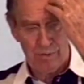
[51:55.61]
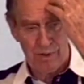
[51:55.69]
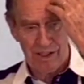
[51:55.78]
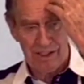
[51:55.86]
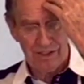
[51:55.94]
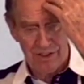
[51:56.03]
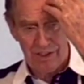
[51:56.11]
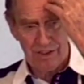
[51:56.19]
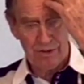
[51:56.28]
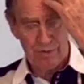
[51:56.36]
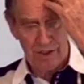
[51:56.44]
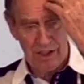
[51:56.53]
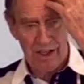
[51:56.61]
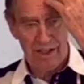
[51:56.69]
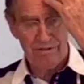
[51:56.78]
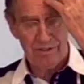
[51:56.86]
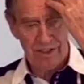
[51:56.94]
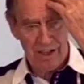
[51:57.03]
Yes, we have to
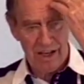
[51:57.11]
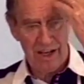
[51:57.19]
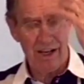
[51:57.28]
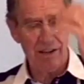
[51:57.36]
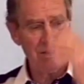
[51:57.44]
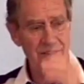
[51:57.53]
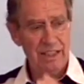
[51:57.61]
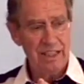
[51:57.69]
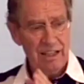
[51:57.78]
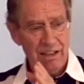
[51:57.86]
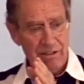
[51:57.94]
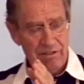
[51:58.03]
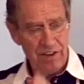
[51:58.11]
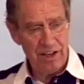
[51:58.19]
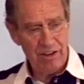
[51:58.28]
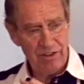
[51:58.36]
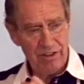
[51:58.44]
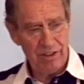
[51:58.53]
have faith in the
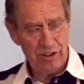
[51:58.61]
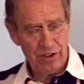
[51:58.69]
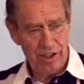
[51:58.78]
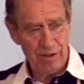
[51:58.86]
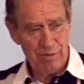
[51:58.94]
shed blood.